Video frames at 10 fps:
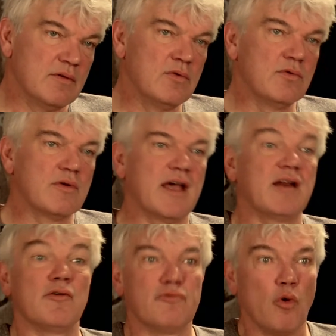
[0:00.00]
who
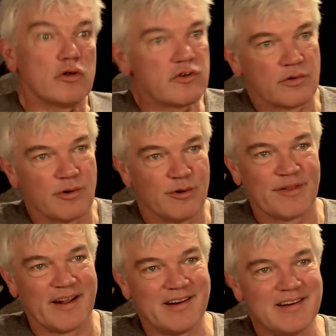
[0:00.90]
can afford to go
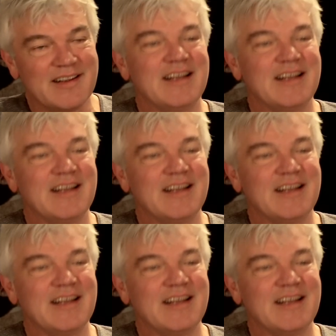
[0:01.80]
there.